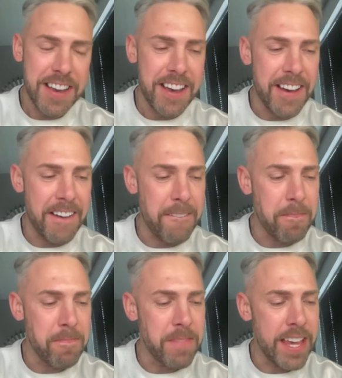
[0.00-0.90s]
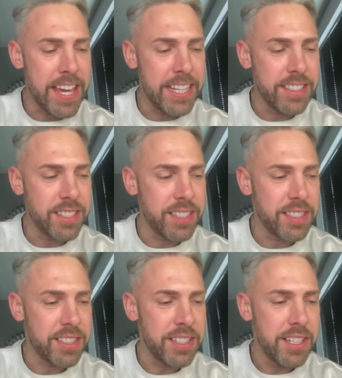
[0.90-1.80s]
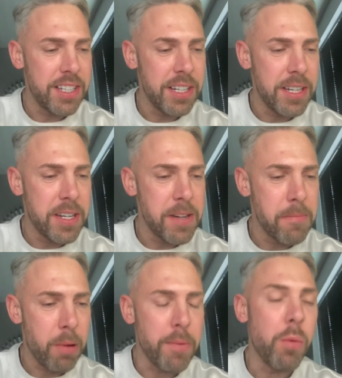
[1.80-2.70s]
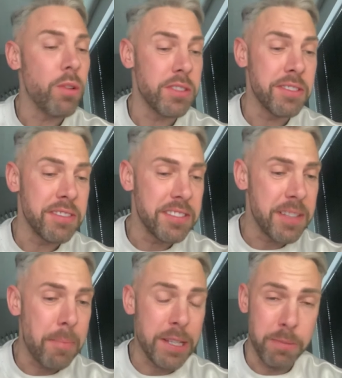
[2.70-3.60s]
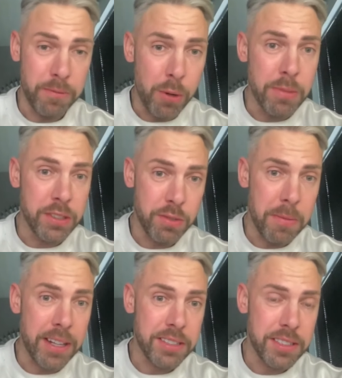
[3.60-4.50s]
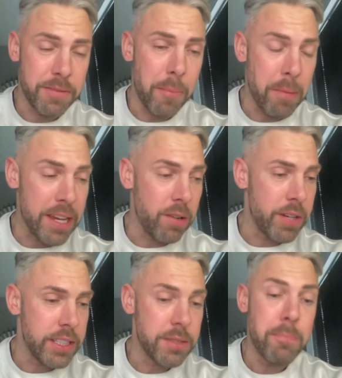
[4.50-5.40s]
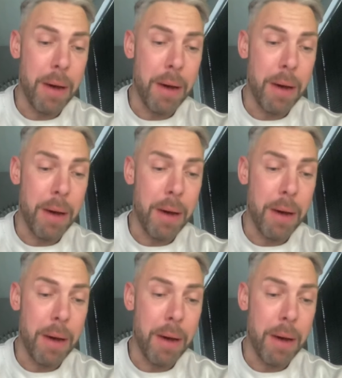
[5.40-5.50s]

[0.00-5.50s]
It probably wasn't the best performance from us, if I'm being honest.